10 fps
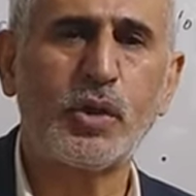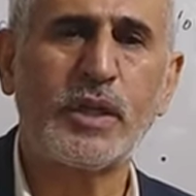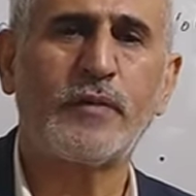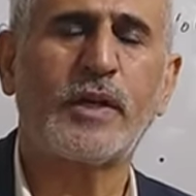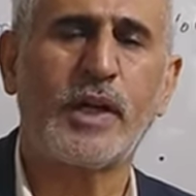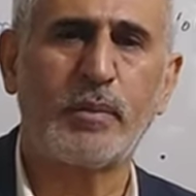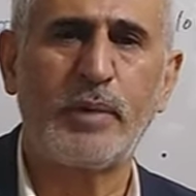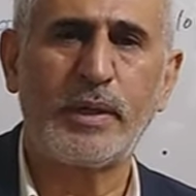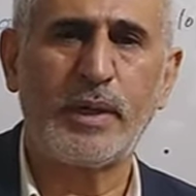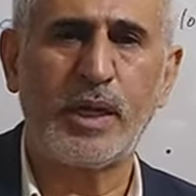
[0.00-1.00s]
to give
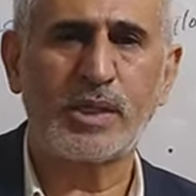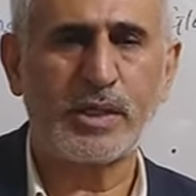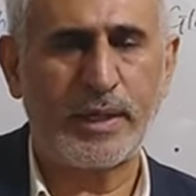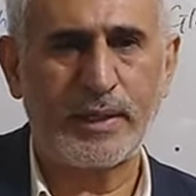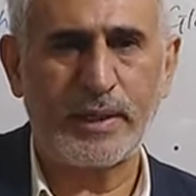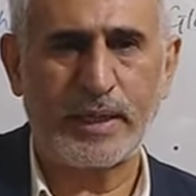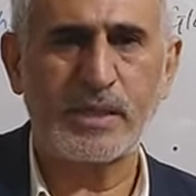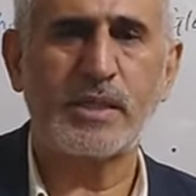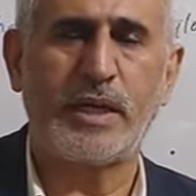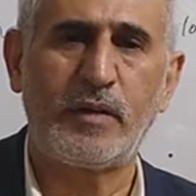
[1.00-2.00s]
carbon dioxide
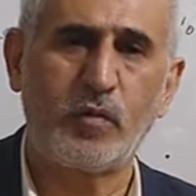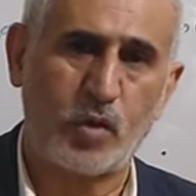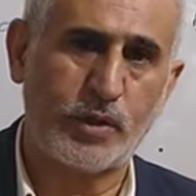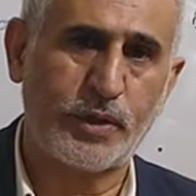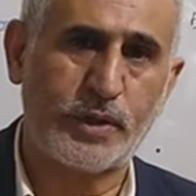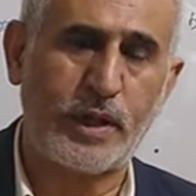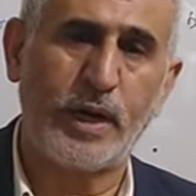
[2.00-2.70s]
gas and water.